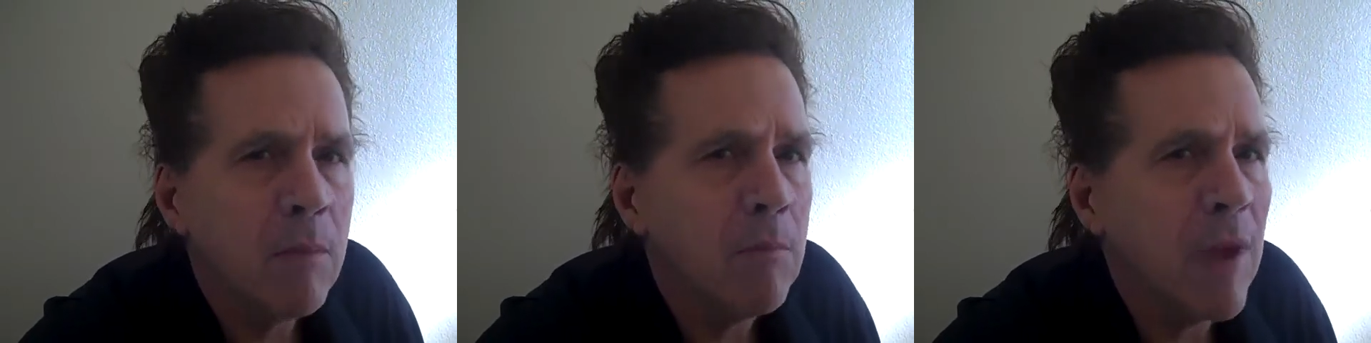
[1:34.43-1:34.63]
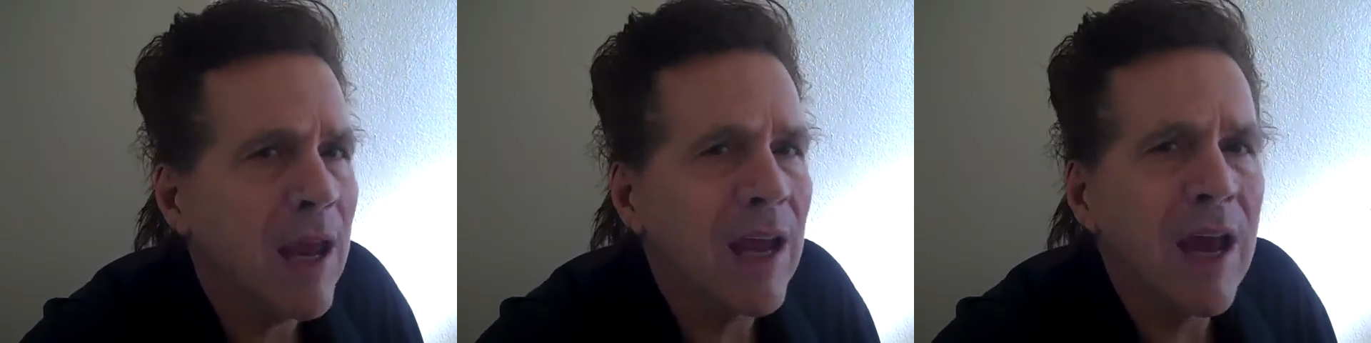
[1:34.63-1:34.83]

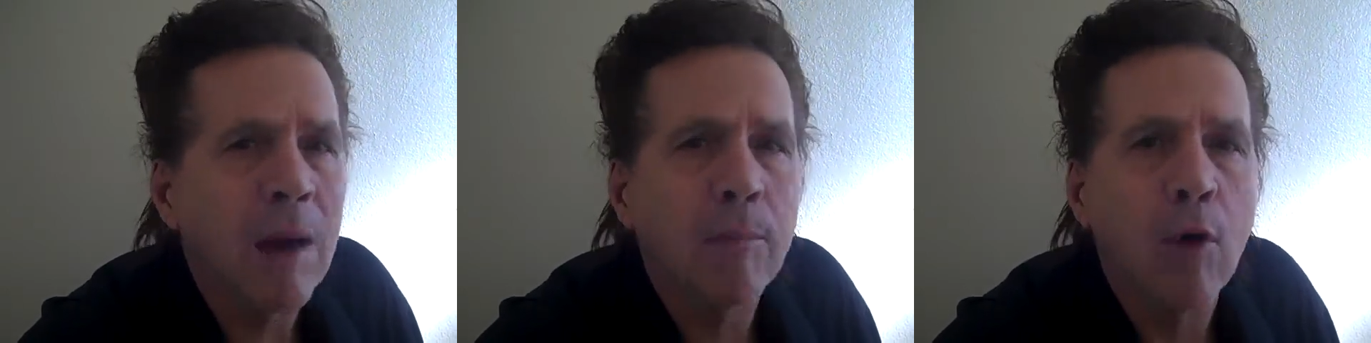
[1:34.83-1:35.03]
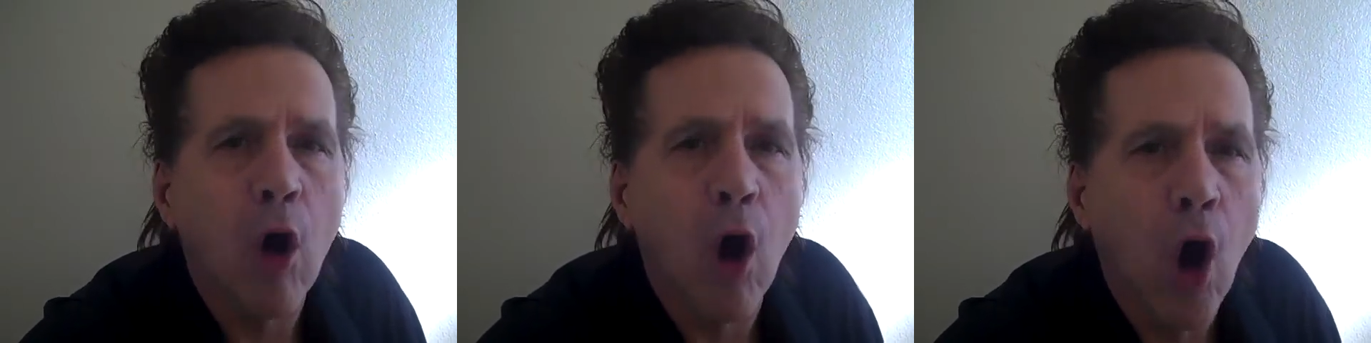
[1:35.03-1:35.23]
make
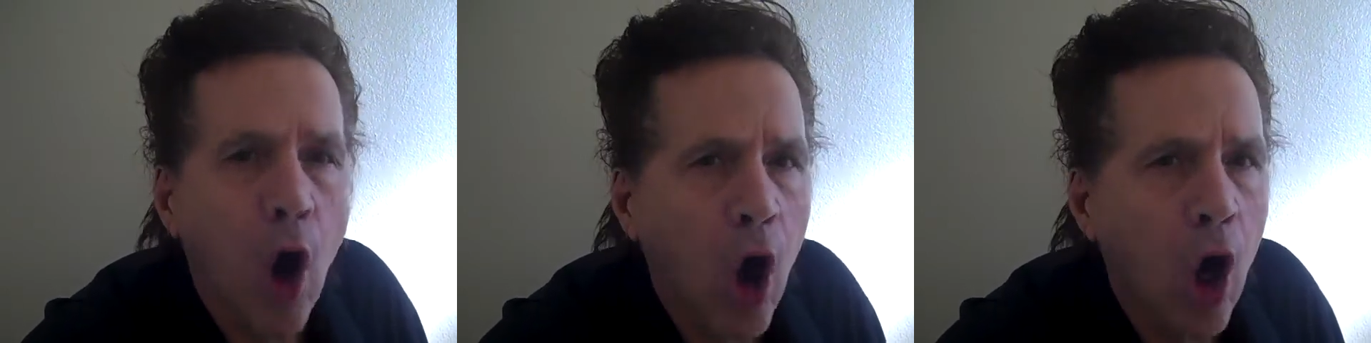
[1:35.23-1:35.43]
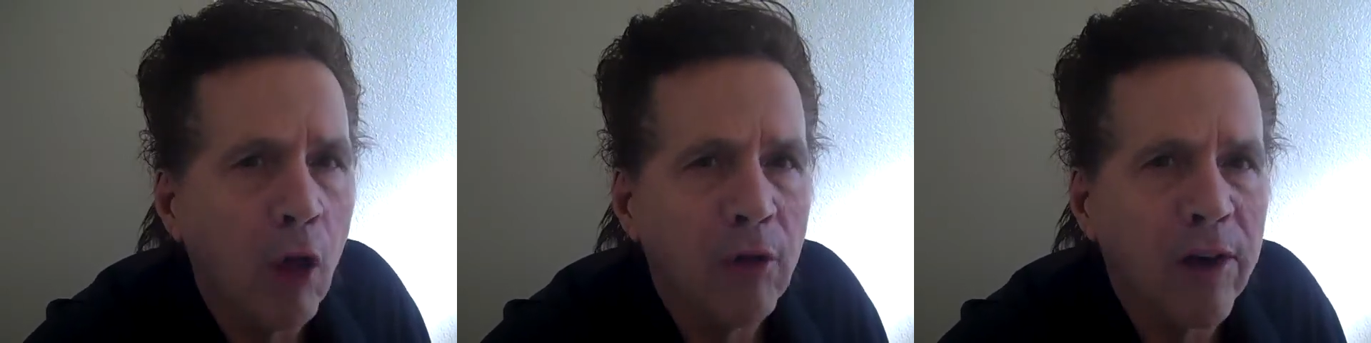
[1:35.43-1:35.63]
up
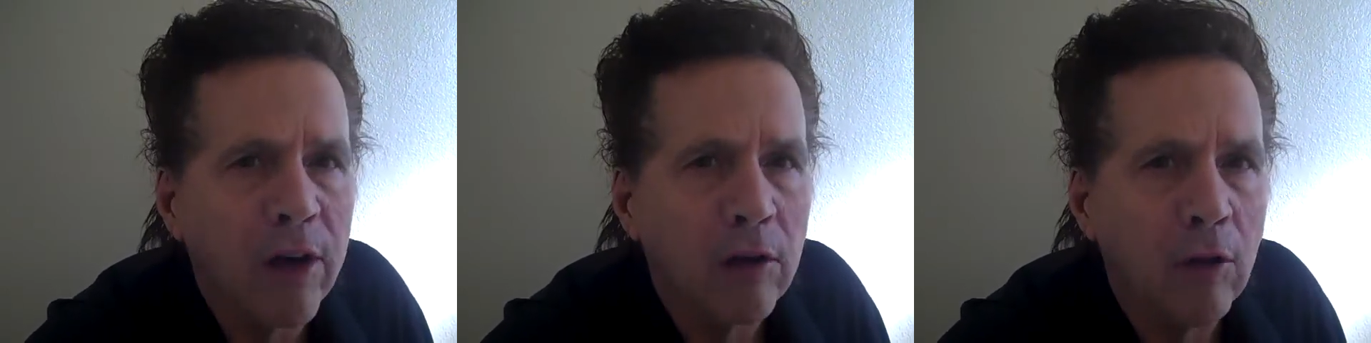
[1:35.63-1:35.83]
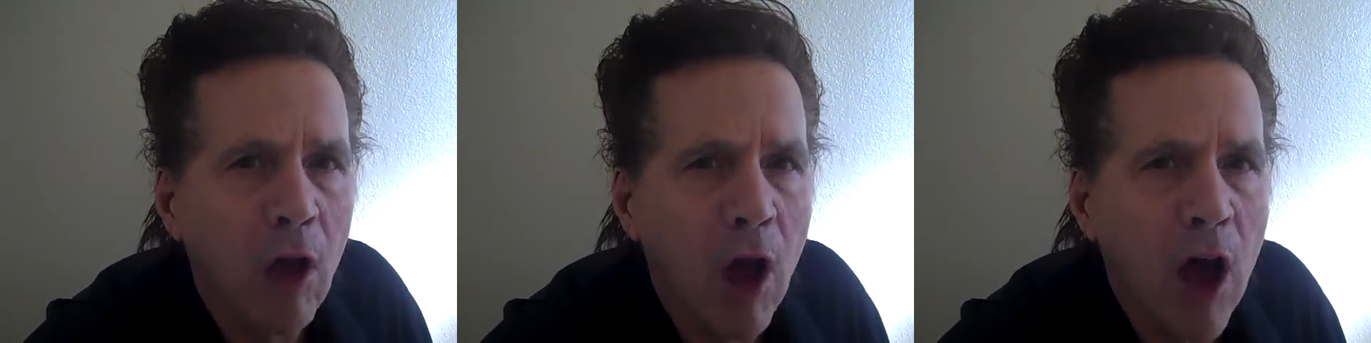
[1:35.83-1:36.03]
all
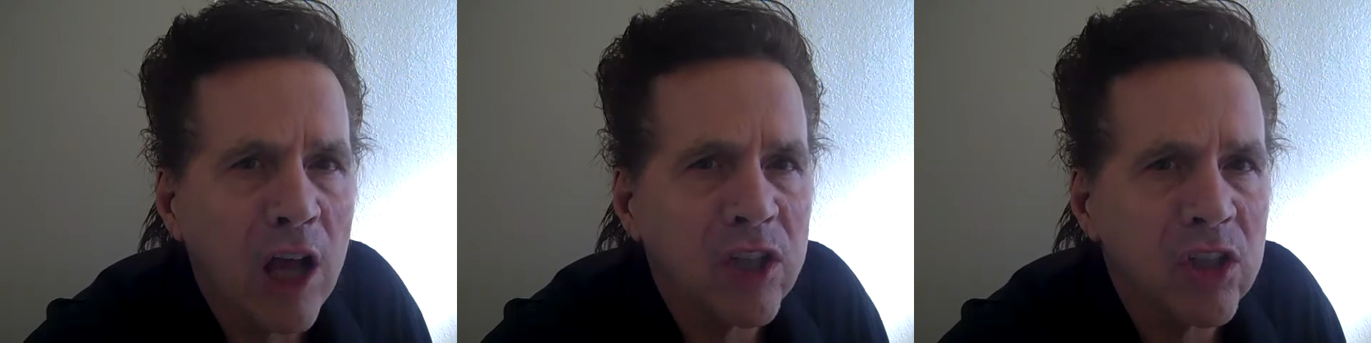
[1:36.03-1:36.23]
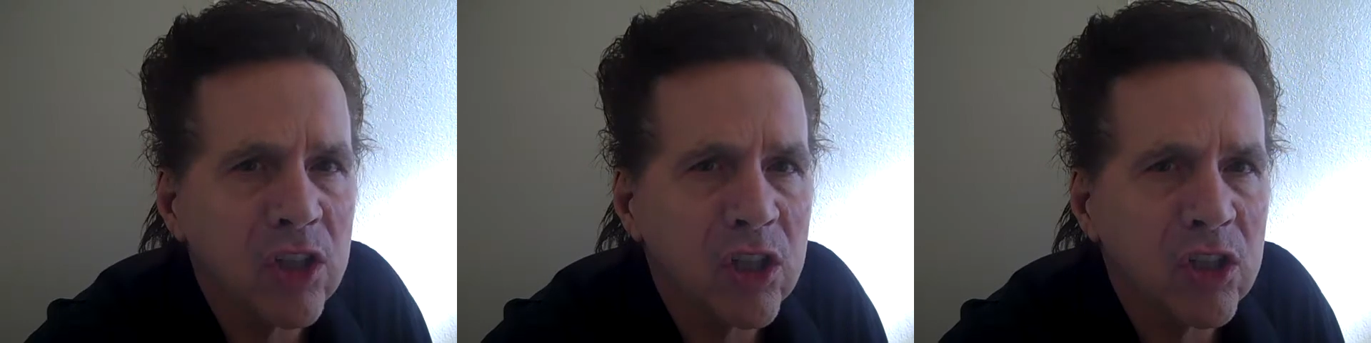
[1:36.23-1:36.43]
their
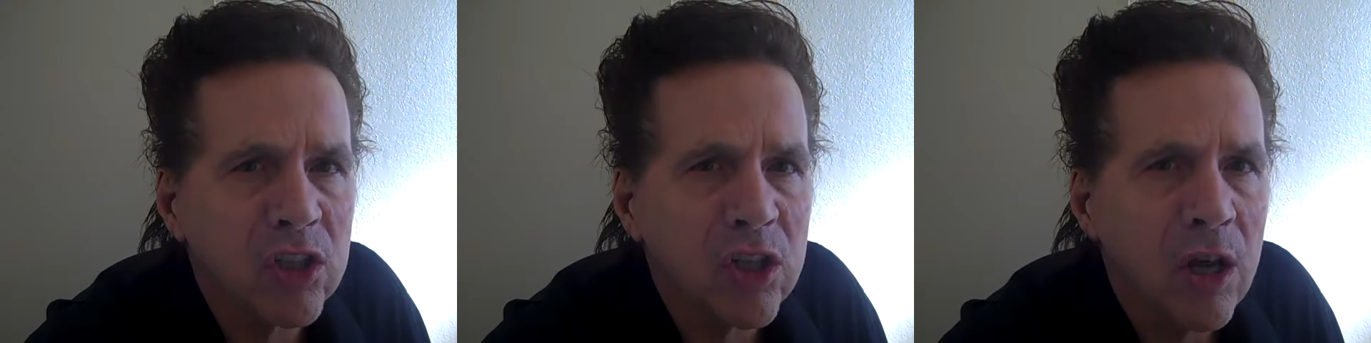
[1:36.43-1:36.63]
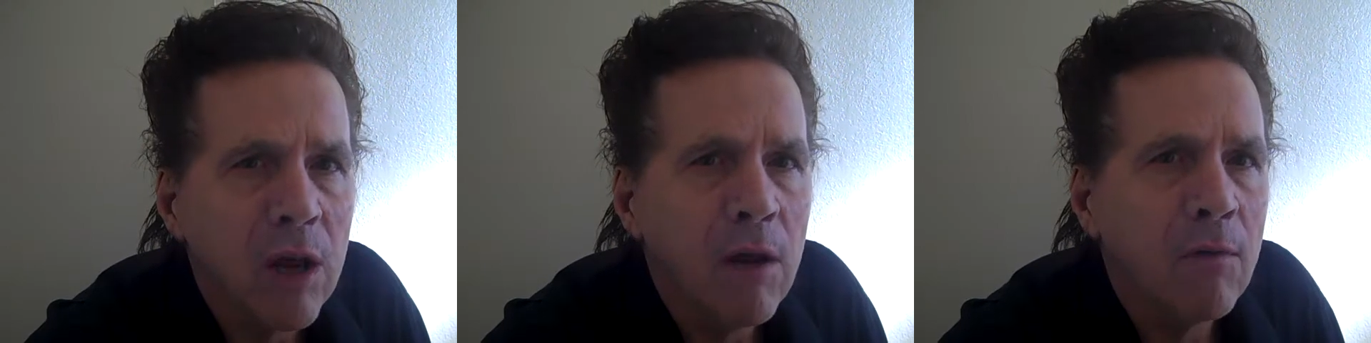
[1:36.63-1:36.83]

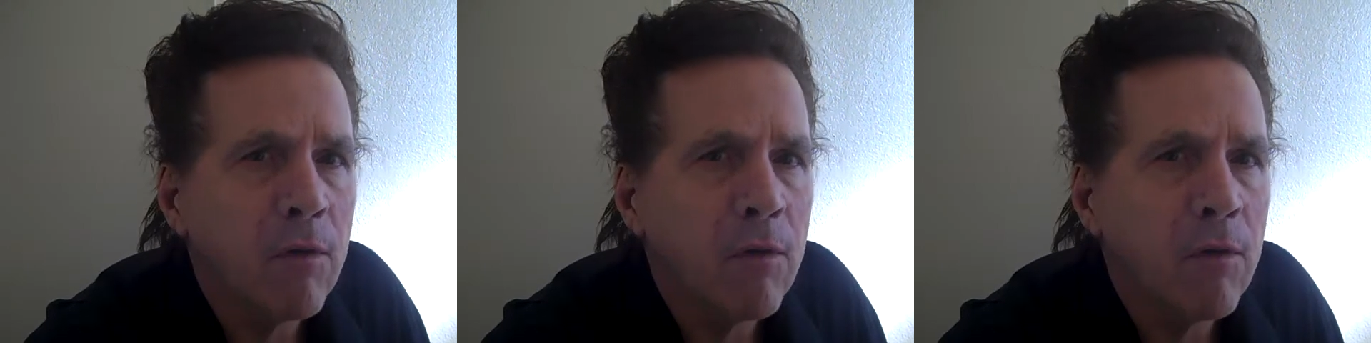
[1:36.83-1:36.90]
losses